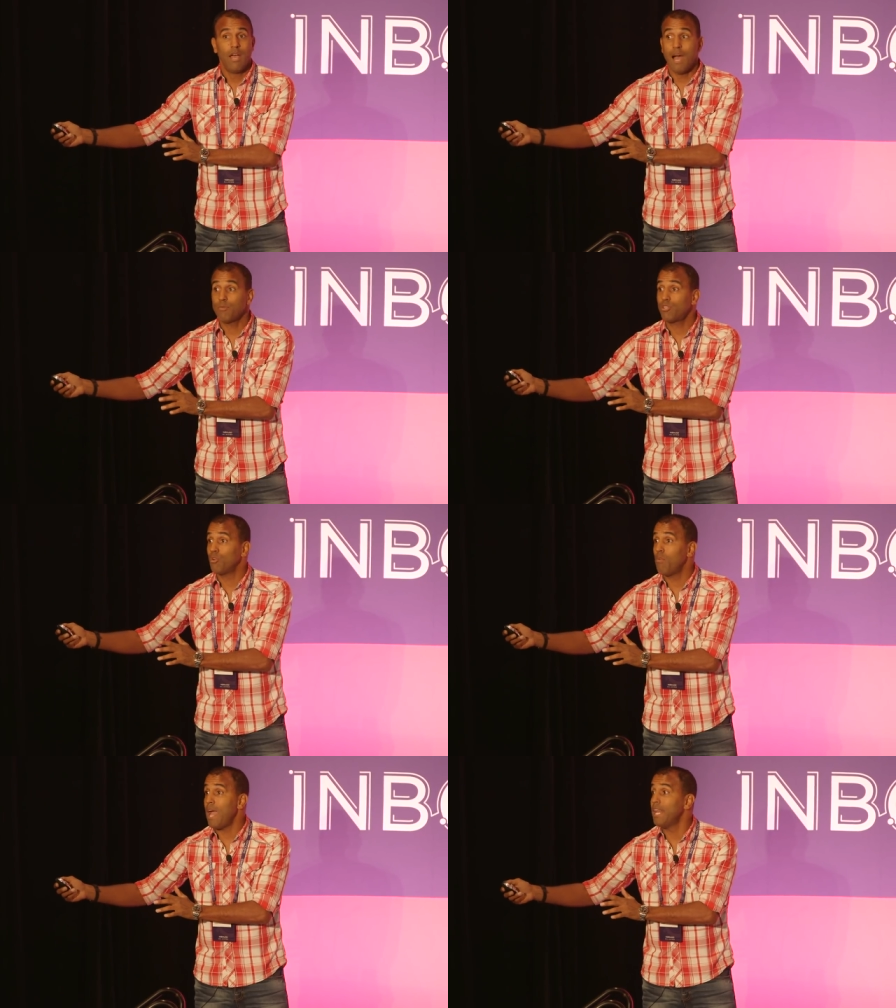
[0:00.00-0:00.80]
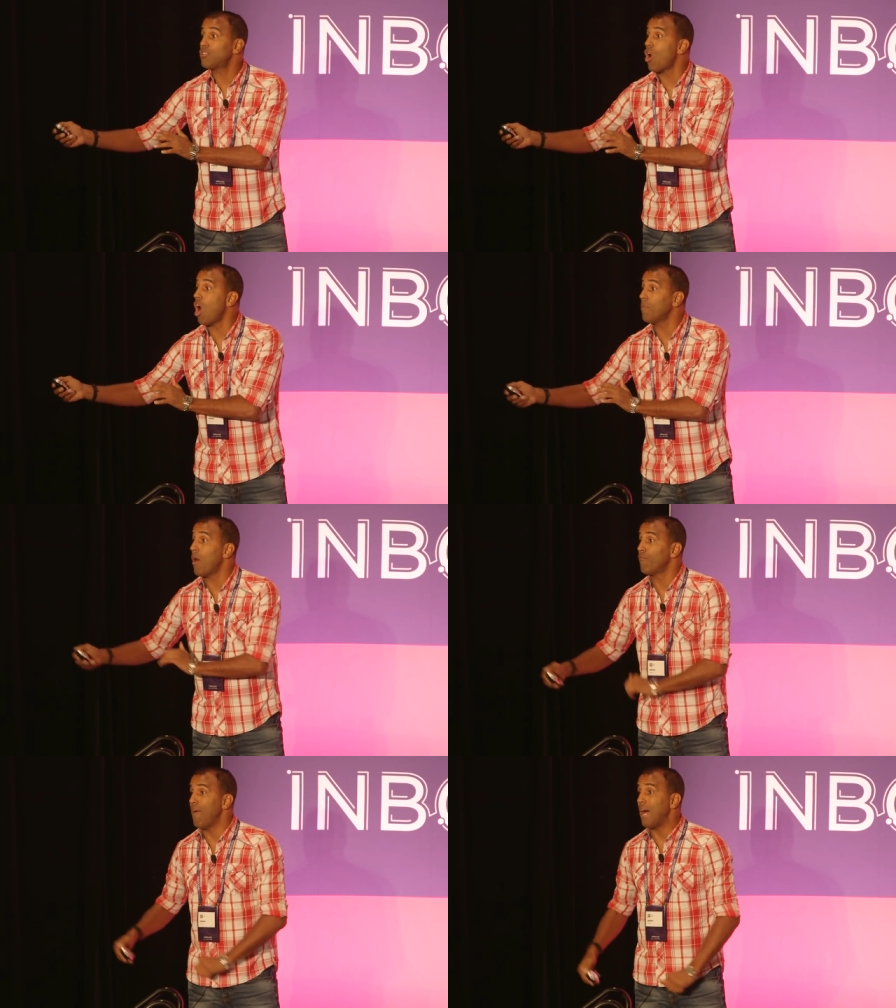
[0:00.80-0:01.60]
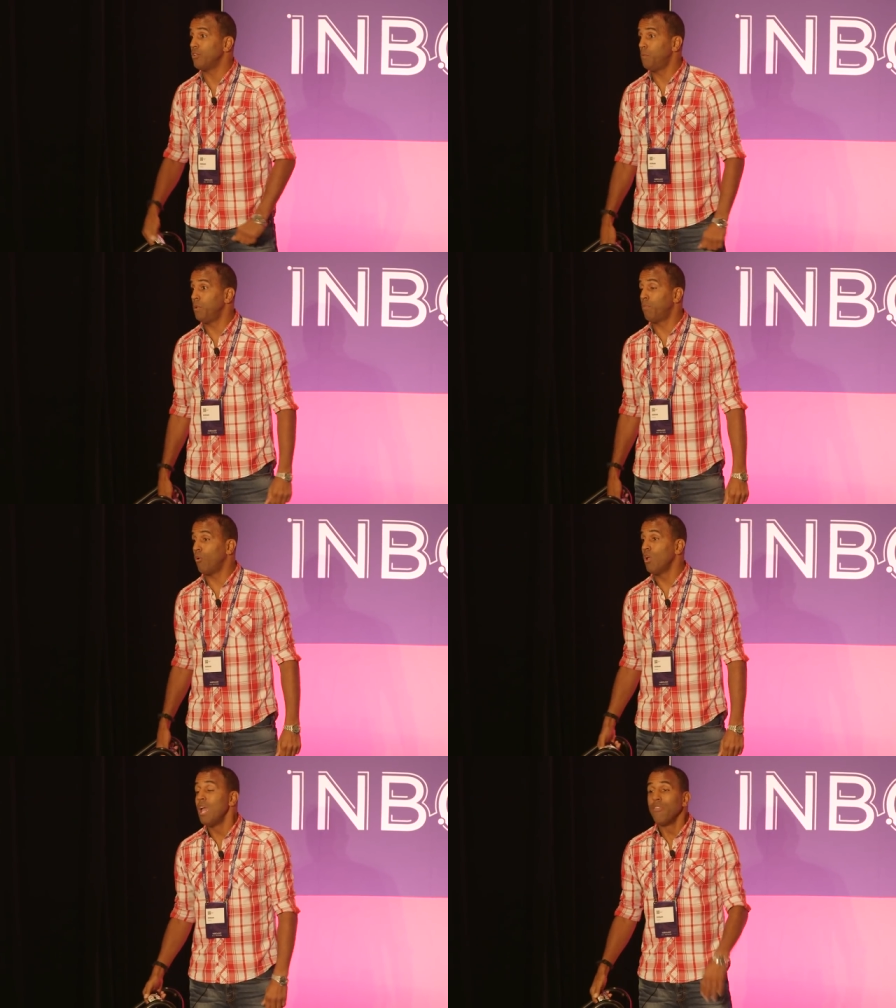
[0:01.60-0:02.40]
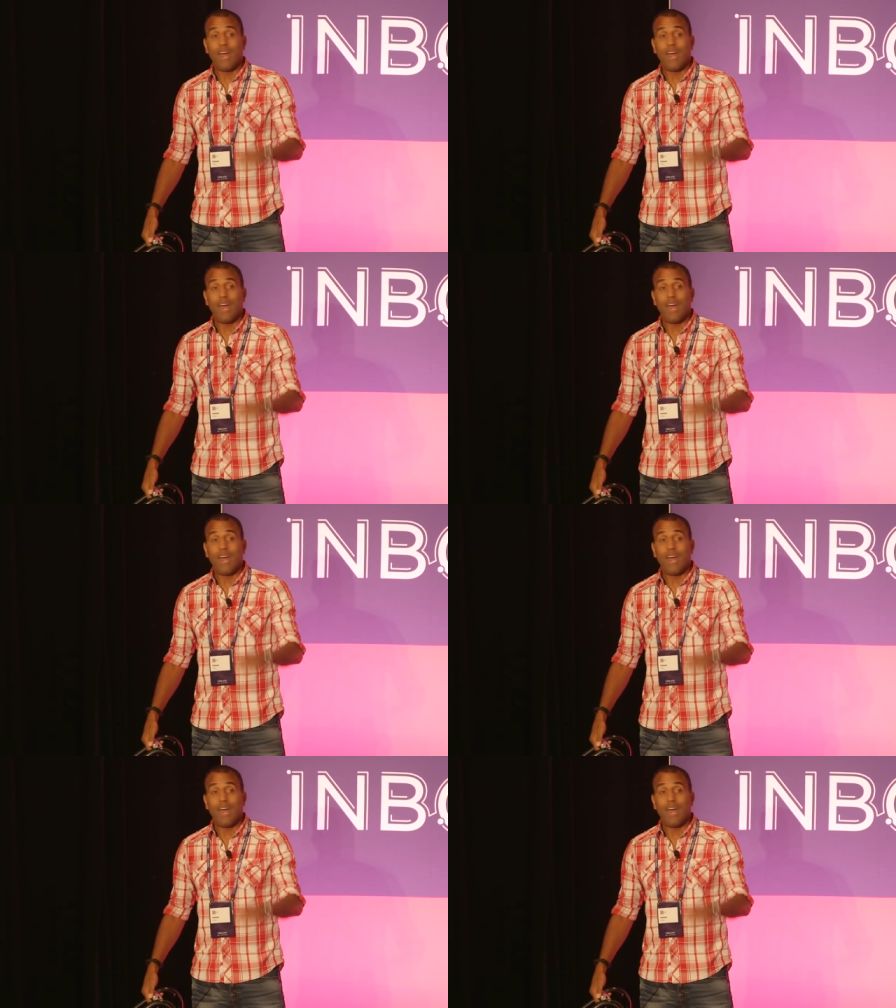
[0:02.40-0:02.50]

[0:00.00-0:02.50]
I'm still buying. It's all about value, people.